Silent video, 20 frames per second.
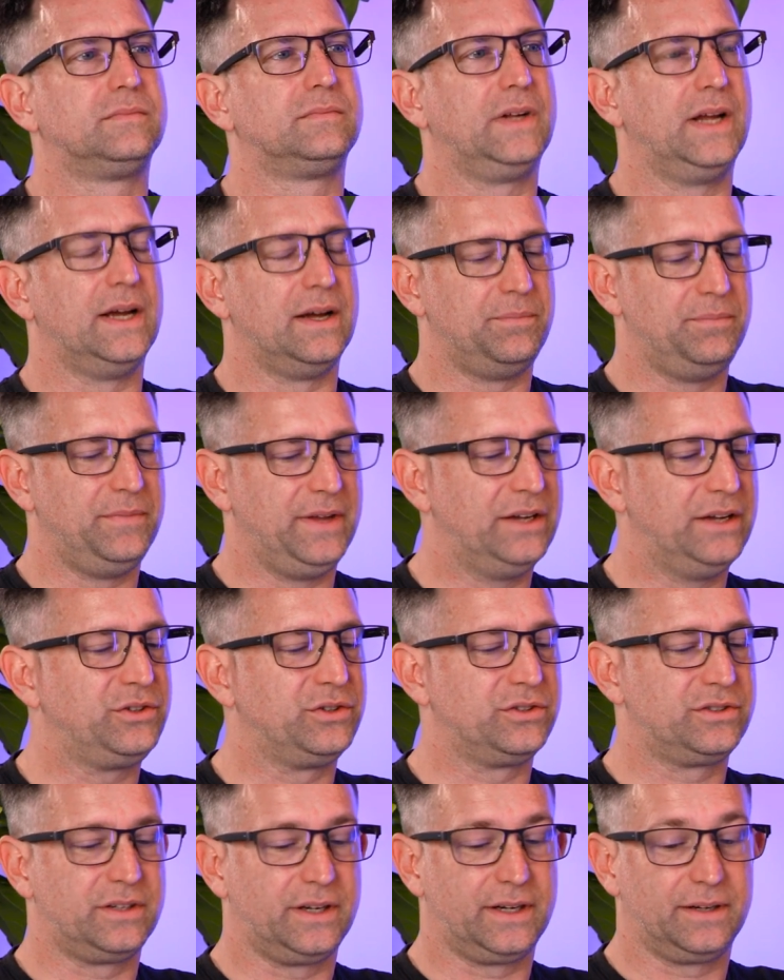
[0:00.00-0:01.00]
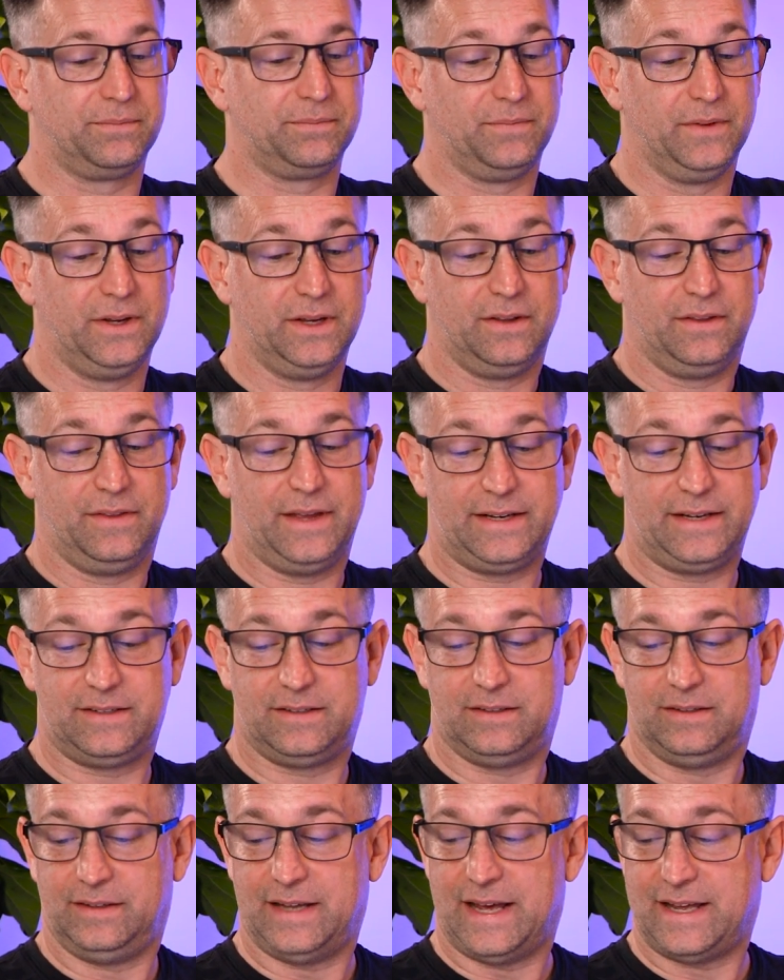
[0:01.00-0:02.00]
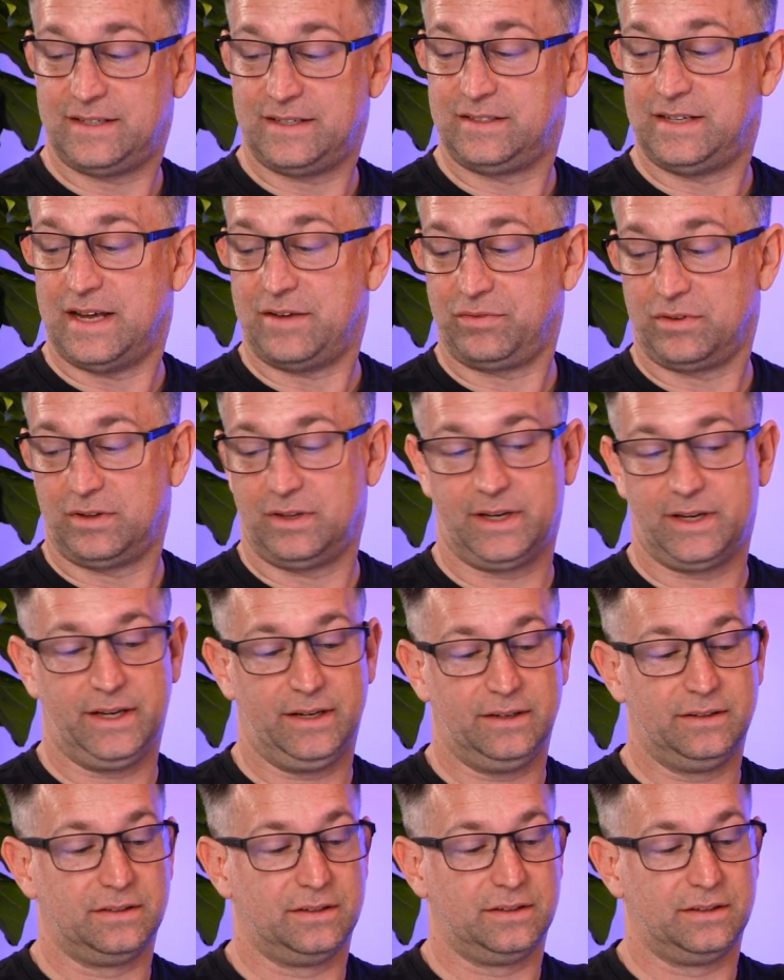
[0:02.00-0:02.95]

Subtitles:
Yeah, interesting. That is definitely